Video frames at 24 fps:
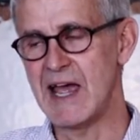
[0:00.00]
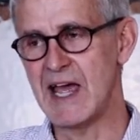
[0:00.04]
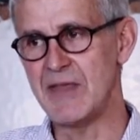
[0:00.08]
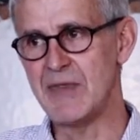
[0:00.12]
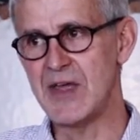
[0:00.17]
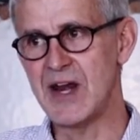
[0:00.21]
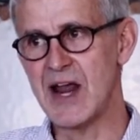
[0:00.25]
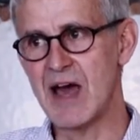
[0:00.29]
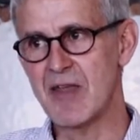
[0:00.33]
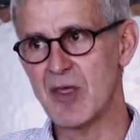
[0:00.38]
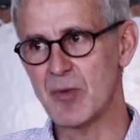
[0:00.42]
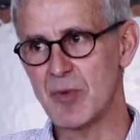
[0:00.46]

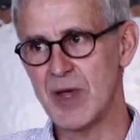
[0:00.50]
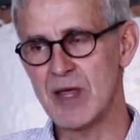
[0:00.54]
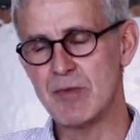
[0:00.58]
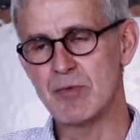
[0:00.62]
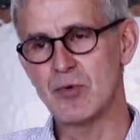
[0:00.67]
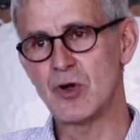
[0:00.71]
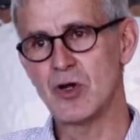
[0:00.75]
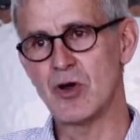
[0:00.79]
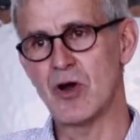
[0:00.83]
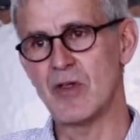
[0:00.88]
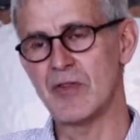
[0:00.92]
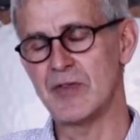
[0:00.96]
And then other
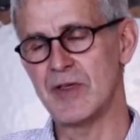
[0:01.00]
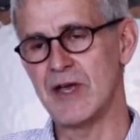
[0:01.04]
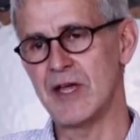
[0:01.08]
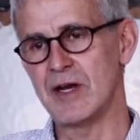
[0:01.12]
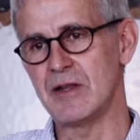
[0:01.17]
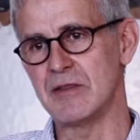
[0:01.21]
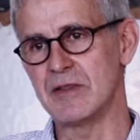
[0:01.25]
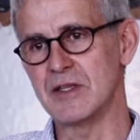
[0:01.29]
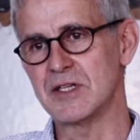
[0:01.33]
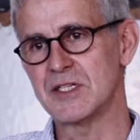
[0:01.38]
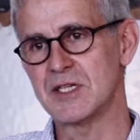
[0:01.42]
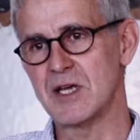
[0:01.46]
people got
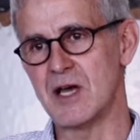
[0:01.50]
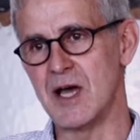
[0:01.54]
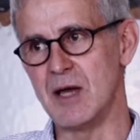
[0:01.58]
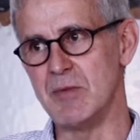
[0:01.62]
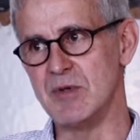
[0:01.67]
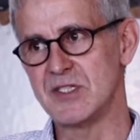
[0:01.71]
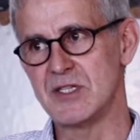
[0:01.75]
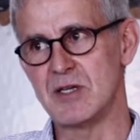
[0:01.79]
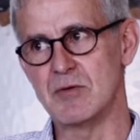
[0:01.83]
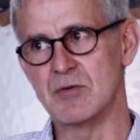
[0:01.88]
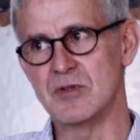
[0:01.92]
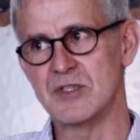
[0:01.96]
that at the
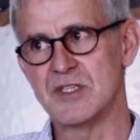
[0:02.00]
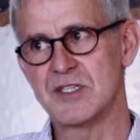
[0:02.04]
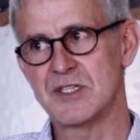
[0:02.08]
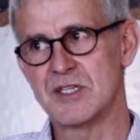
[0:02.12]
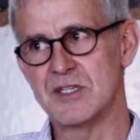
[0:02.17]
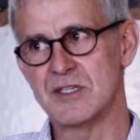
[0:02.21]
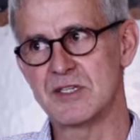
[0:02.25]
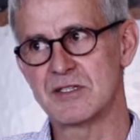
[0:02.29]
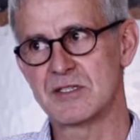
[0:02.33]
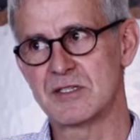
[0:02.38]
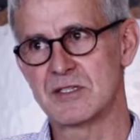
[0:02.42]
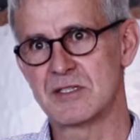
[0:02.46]
time and said, well,
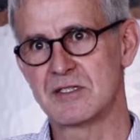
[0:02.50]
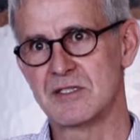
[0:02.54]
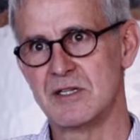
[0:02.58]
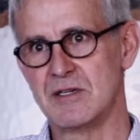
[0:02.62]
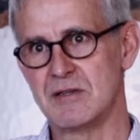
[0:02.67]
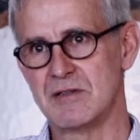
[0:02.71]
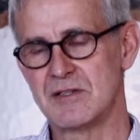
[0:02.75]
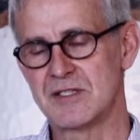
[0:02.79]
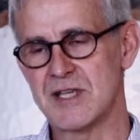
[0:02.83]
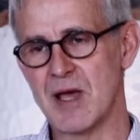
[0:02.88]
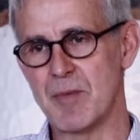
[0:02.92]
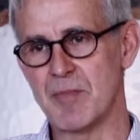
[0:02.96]
this is
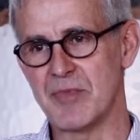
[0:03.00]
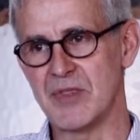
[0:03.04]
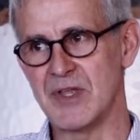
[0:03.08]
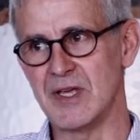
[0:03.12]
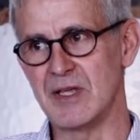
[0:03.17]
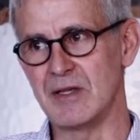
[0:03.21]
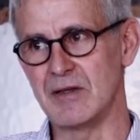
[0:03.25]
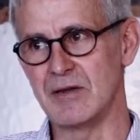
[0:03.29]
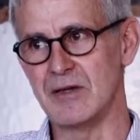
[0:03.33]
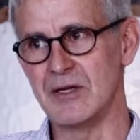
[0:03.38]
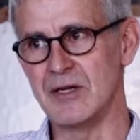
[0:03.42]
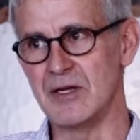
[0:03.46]

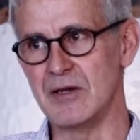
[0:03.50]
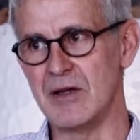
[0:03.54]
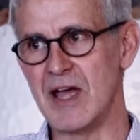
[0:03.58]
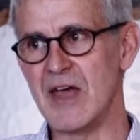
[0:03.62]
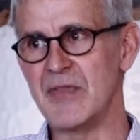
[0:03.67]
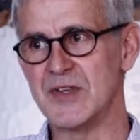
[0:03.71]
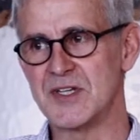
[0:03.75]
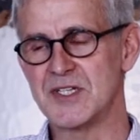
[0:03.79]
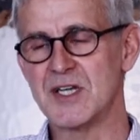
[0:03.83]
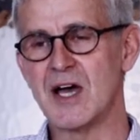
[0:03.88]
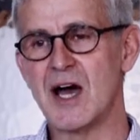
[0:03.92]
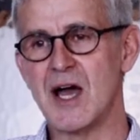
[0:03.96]
something, you know,
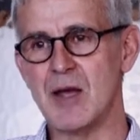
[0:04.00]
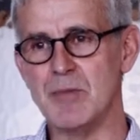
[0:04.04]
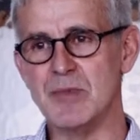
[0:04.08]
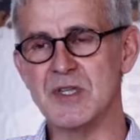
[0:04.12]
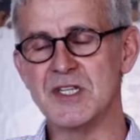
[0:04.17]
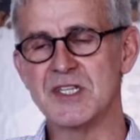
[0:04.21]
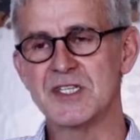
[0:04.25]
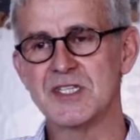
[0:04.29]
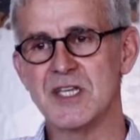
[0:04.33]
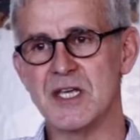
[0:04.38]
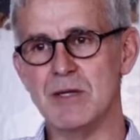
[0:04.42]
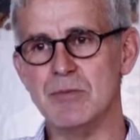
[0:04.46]
at the time
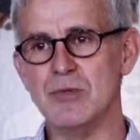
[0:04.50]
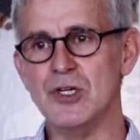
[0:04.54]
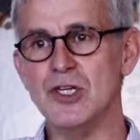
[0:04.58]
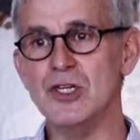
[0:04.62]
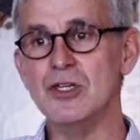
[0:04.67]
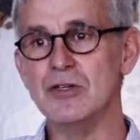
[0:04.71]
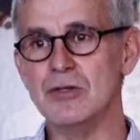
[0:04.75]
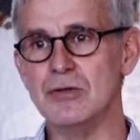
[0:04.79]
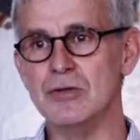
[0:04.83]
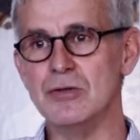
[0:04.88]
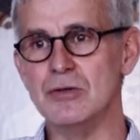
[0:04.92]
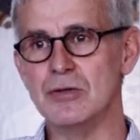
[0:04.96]
that seemed
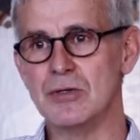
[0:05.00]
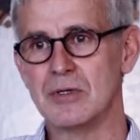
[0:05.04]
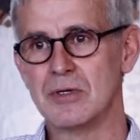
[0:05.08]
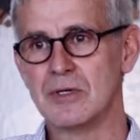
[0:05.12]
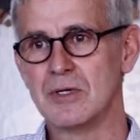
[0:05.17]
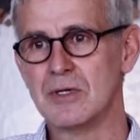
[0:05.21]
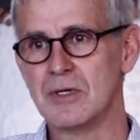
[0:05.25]
new,